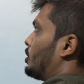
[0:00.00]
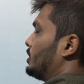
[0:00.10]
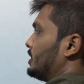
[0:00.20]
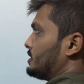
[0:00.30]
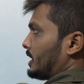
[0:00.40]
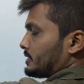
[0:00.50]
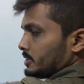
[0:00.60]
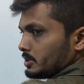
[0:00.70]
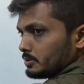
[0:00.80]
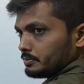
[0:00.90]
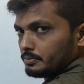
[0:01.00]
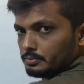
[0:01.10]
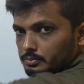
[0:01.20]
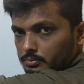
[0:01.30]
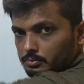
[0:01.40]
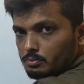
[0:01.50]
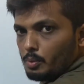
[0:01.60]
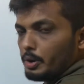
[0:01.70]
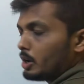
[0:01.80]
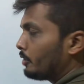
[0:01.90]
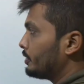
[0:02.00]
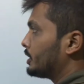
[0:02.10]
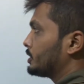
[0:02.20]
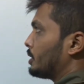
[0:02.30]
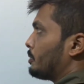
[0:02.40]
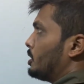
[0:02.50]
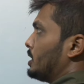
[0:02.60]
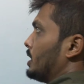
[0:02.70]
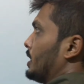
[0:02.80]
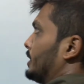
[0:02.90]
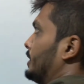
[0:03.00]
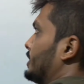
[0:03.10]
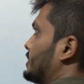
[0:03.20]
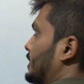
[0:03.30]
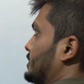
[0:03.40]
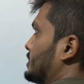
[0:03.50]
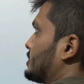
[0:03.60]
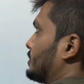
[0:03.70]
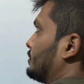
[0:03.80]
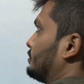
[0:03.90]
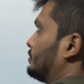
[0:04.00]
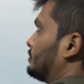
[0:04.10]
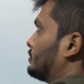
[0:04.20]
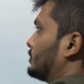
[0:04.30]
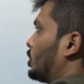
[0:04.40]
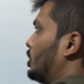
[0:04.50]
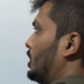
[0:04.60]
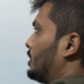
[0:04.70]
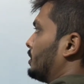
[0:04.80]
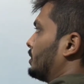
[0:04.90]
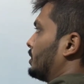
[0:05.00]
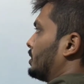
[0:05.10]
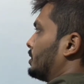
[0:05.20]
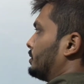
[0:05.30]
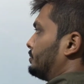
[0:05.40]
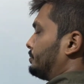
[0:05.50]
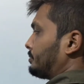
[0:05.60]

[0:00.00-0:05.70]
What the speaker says: inertia about this axis. Moment of inertia about this axis. Got it?